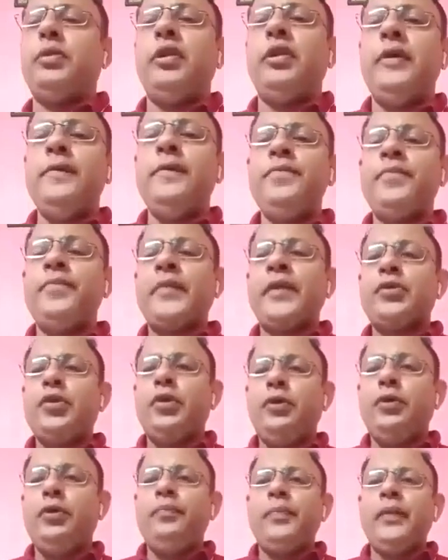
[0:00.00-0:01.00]
people.
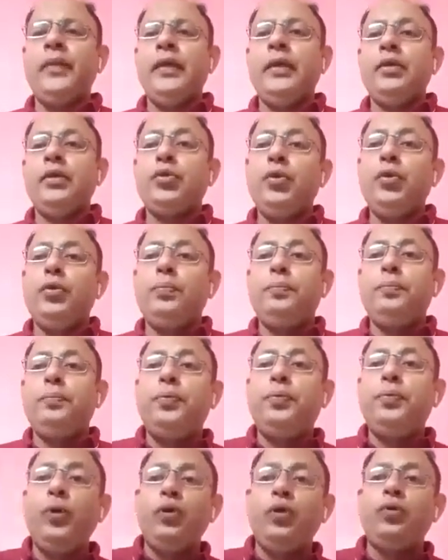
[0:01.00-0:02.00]
So
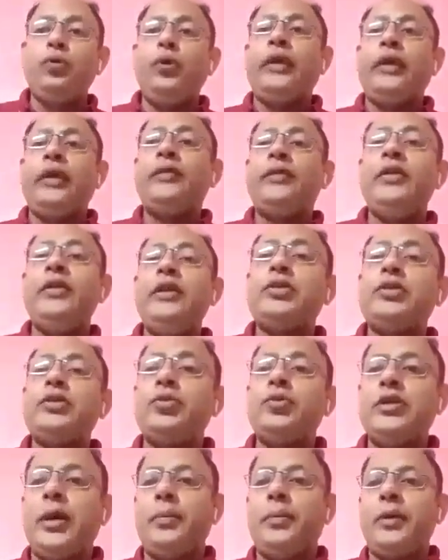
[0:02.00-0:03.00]
through food, we can
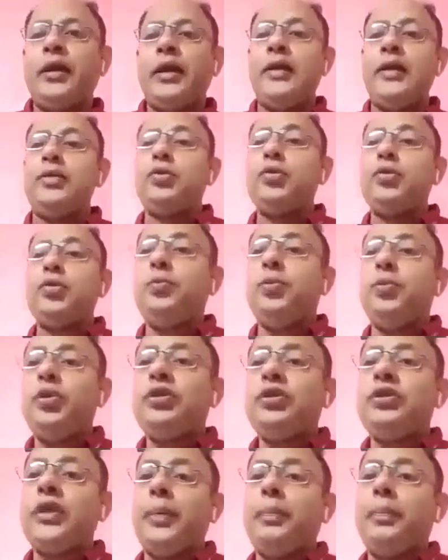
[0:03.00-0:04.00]
reach to Japan, and through
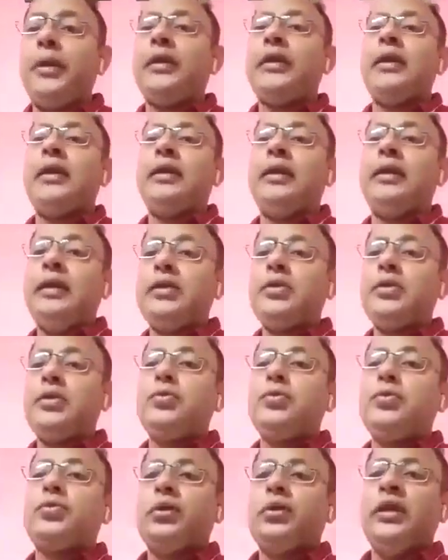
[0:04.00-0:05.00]
food, Japan can reach
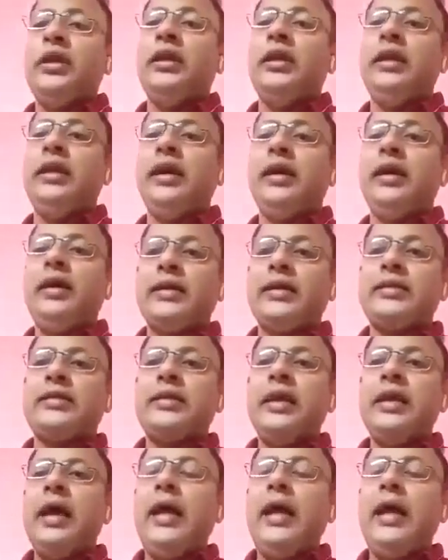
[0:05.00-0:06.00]
to India.
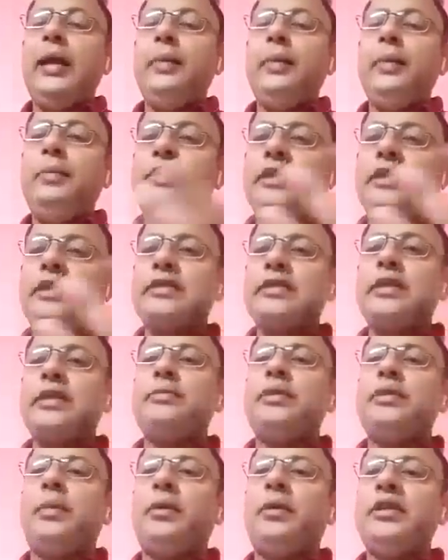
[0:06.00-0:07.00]
Yes, I have visited
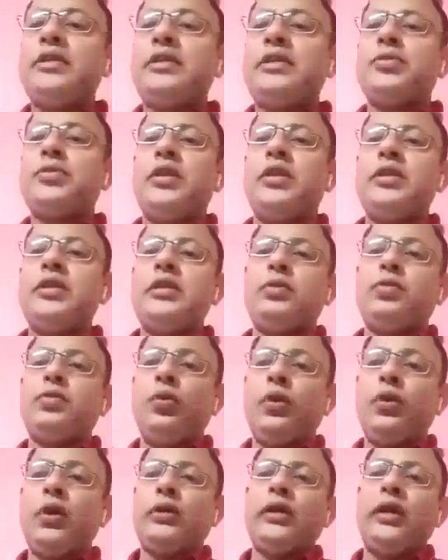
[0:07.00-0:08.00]
some Japanese restaurants in
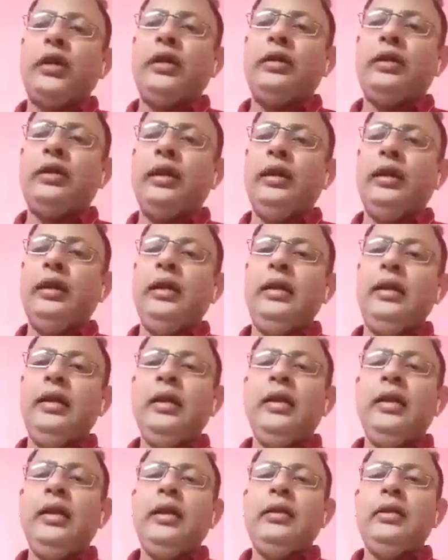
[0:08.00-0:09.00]
Kolkata, in
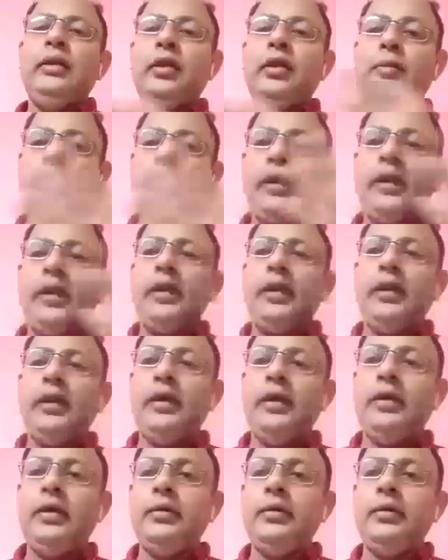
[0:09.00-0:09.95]
Delhi, during my